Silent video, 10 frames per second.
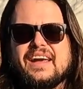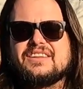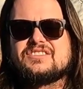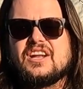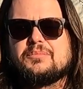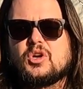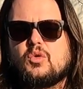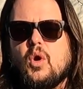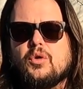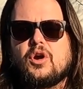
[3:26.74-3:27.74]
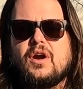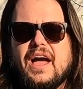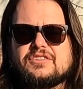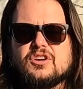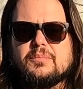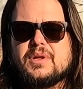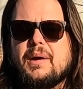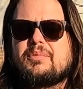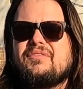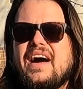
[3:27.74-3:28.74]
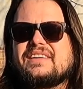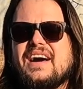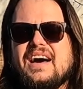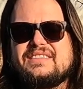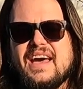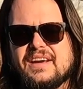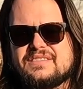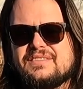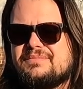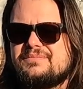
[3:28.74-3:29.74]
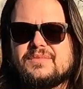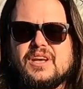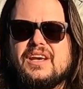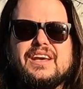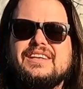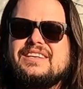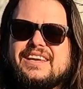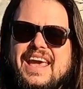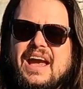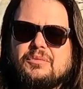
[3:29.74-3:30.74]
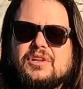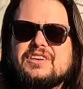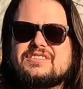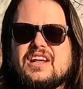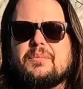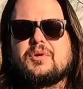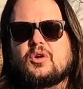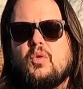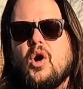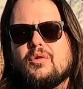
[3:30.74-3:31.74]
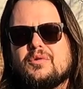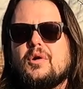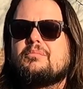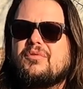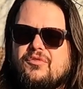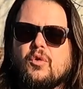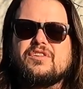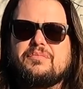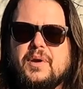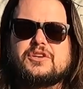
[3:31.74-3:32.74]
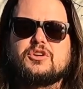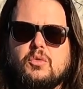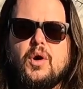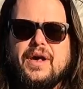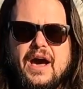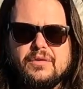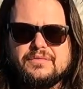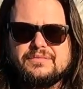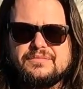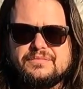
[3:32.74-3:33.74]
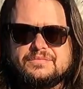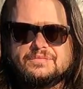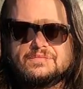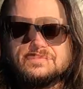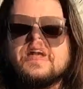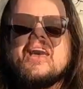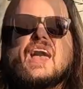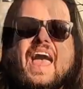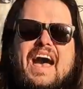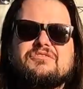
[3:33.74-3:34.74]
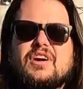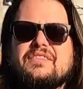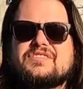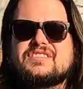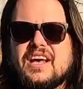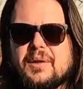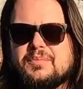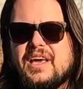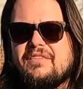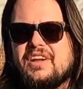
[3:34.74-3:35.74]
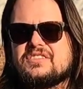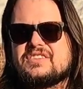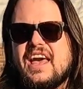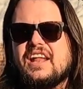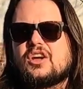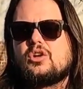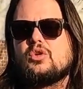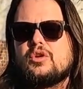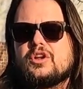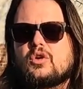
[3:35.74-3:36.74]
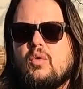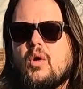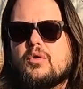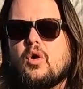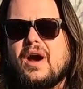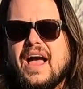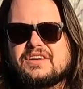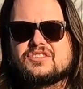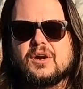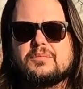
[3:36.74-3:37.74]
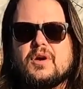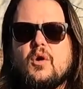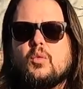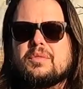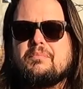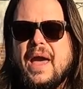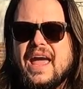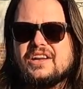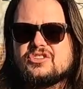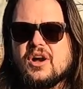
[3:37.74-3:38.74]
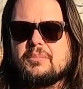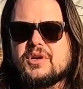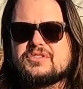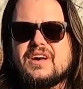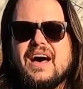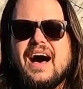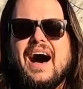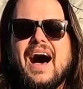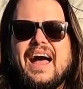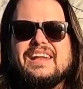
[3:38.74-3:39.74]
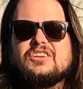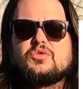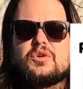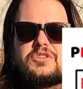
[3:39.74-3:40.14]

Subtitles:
I can set up the quote or excerpt and provide context. You can't really set up your quote before you've picked your quote out. After I've set up the evidence and included a quote or excerpt with page numbers, I need to